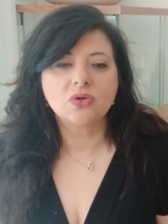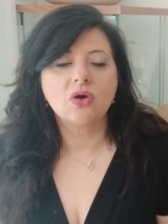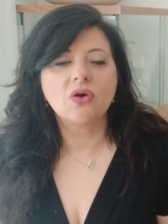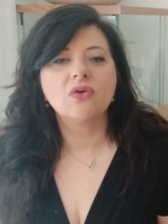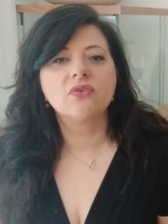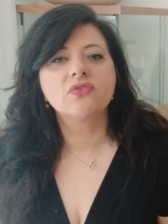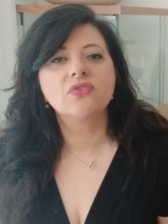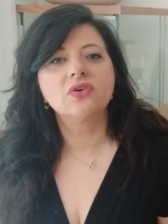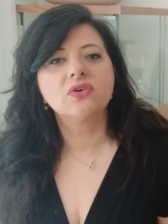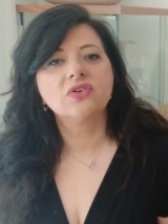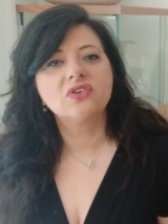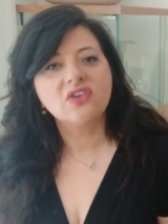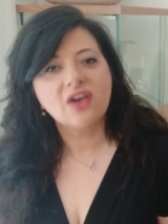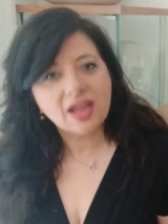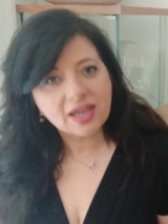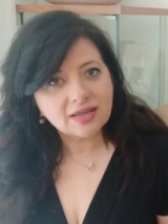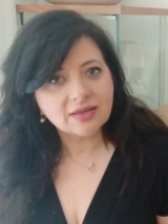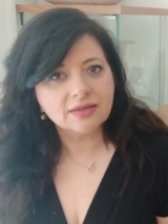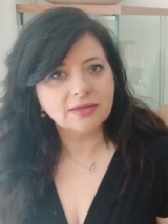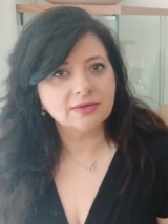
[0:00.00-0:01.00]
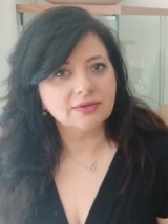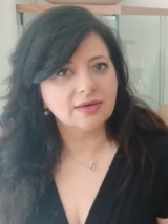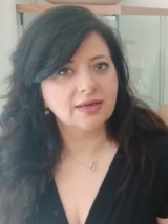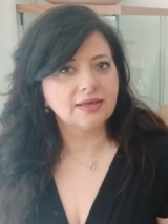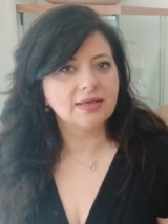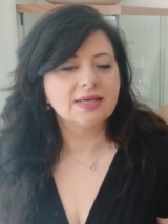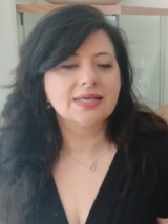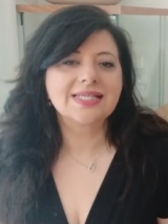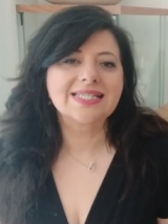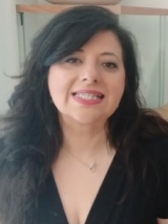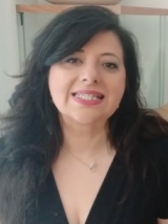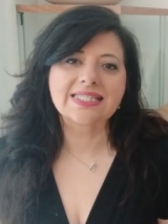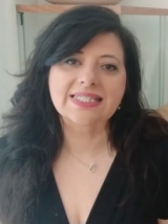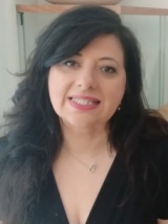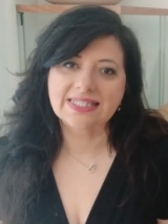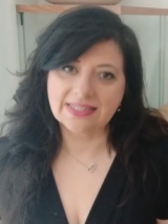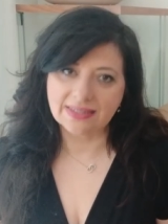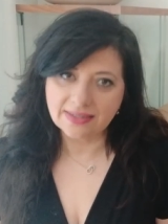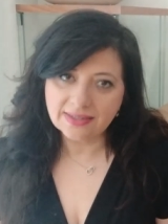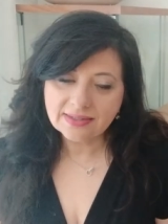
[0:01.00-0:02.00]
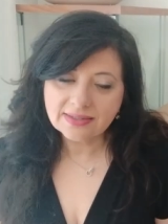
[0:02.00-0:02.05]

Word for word: of the regular S,